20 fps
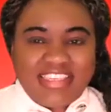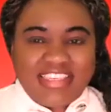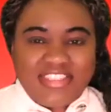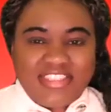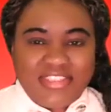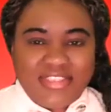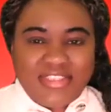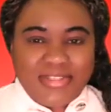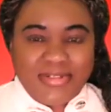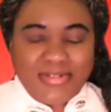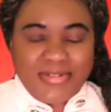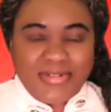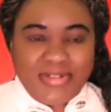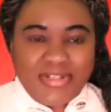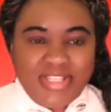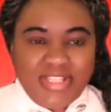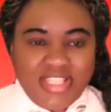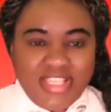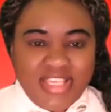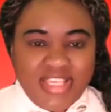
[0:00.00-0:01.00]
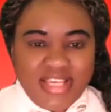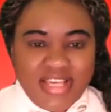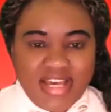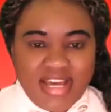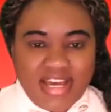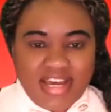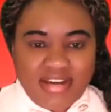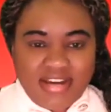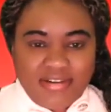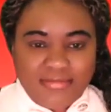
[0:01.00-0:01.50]
Thank you
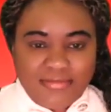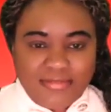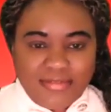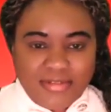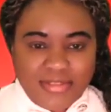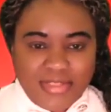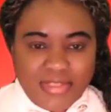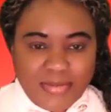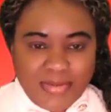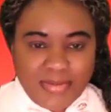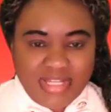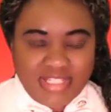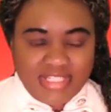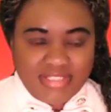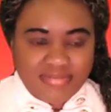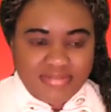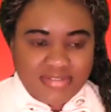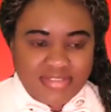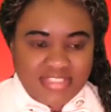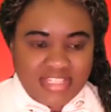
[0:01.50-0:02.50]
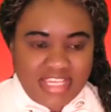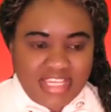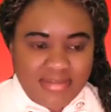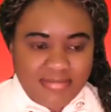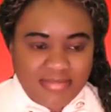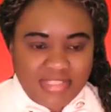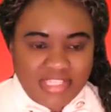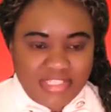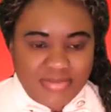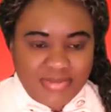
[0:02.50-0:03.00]
for the wonderful
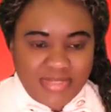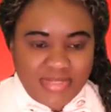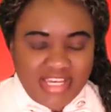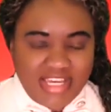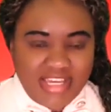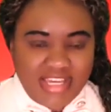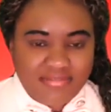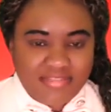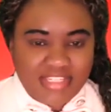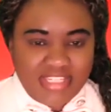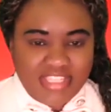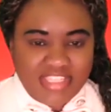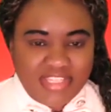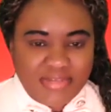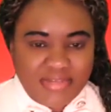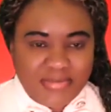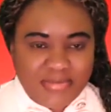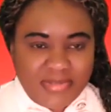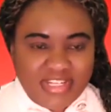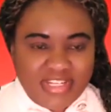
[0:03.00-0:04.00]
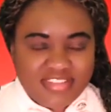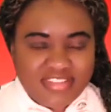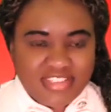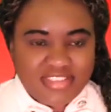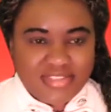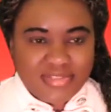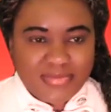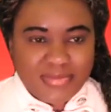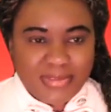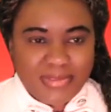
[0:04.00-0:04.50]
time that we are having in the
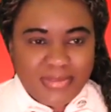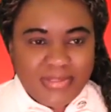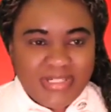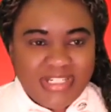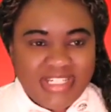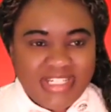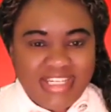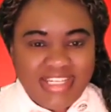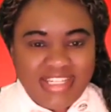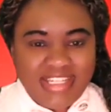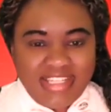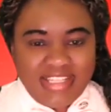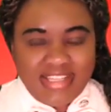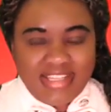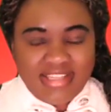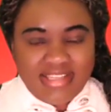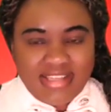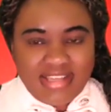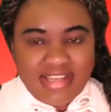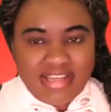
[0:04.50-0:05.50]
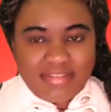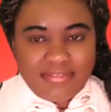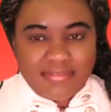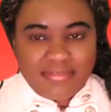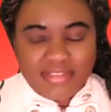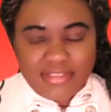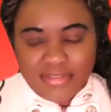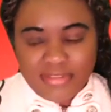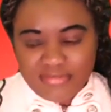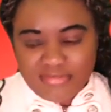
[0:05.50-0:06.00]
presence of the Lord. I
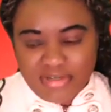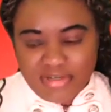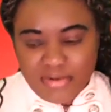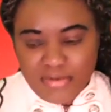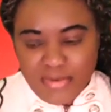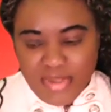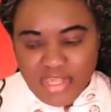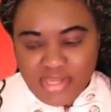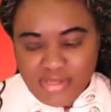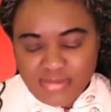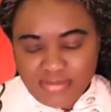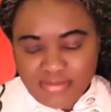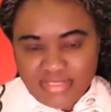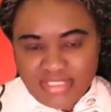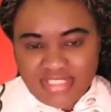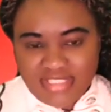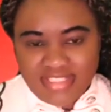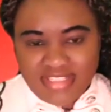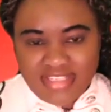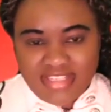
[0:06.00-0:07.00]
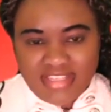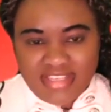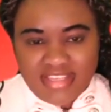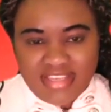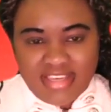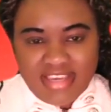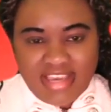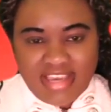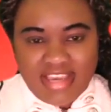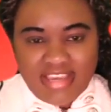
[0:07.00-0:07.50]
feel overwhelmed.
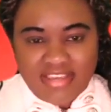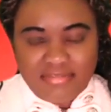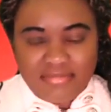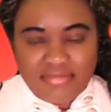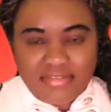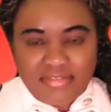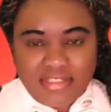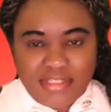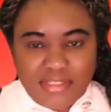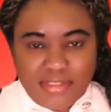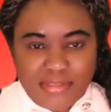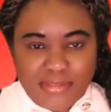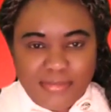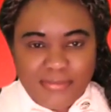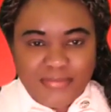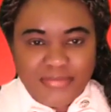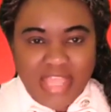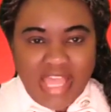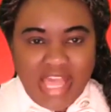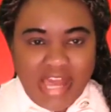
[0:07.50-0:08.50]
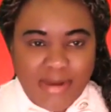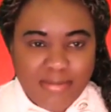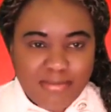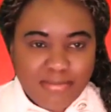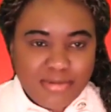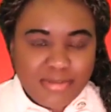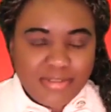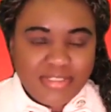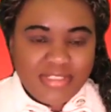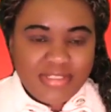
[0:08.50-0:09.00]
I feel
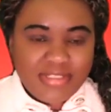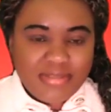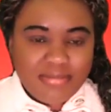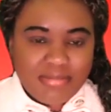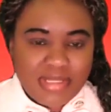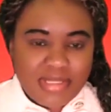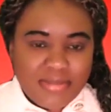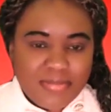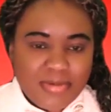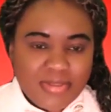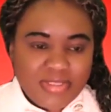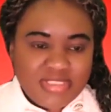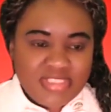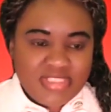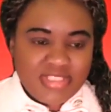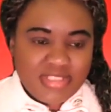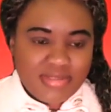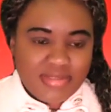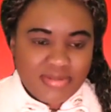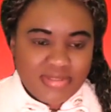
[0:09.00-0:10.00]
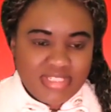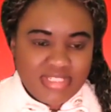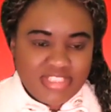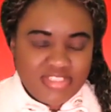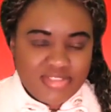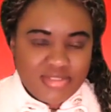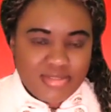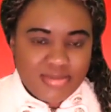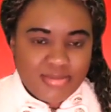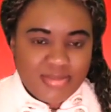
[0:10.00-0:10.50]
humbled by what the Lord
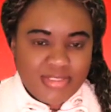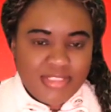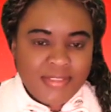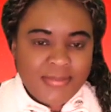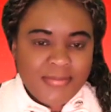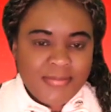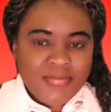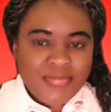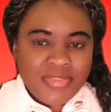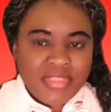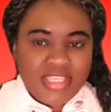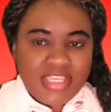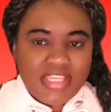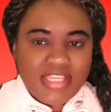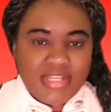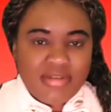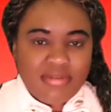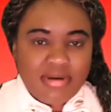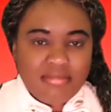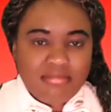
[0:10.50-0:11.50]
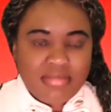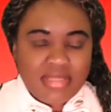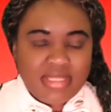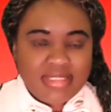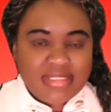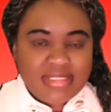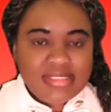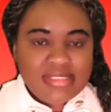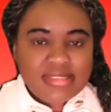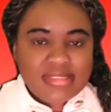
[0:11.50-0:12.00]
is doing in our
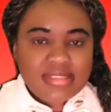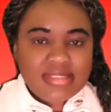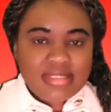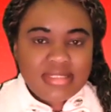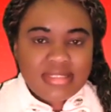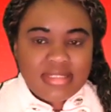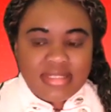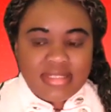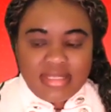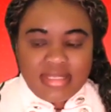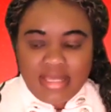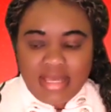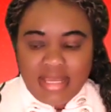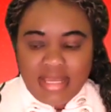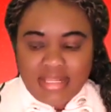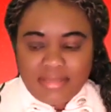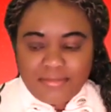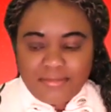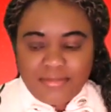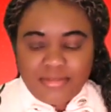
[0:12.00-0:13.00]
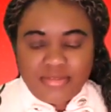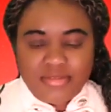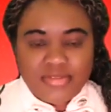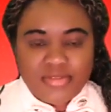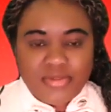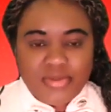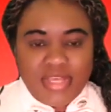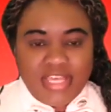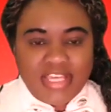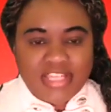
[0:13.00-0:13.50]
midst. And I feel
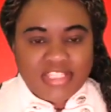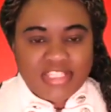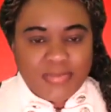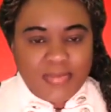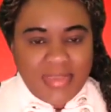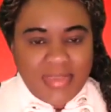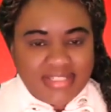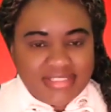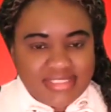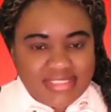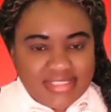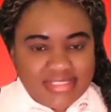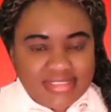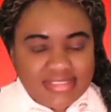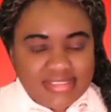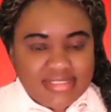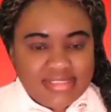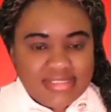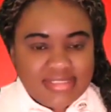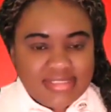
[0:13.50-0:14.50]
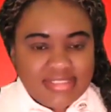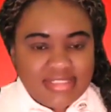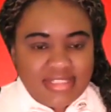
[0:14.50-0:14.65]
so expectant.